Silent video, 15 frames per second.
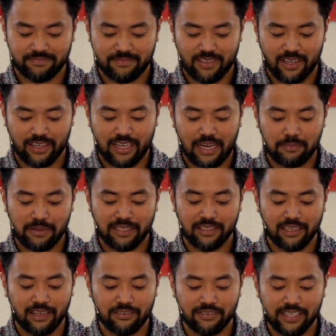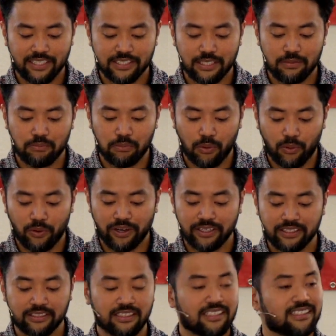Agape love isn't born
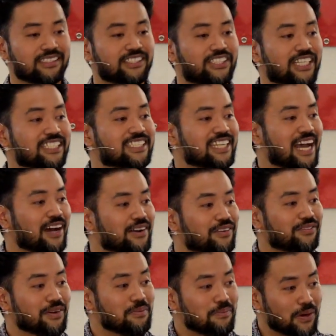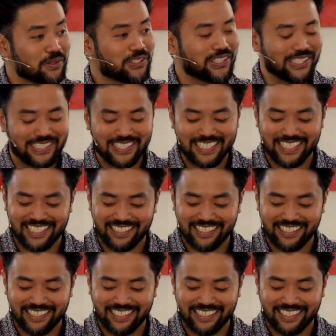just out of emotions,